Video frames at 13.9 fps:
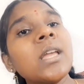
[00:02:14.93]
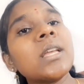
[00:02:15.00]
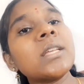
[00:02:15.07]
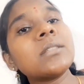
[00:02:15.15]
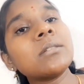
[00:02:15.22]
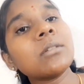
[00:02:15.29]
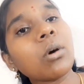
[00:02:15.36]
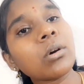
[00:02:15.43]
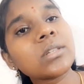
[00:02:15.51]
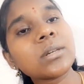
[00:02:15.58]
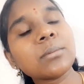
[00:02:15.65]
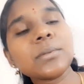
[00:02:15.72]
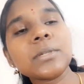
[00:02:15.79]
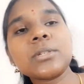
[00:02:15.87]
is not
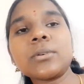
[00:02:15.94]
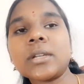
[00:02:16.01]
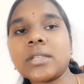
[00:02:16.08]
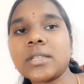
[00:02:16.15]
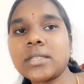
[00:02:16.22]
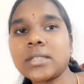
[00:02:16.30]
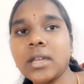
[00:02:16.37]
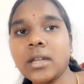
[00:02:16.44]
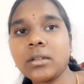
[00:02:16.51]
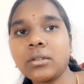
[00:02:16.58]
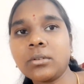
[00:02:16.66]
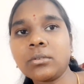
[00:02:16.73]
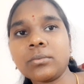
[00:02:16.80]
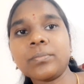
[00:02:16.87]
able to understand
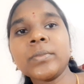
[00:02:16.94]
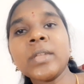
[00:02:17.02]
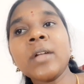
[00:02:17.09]
you.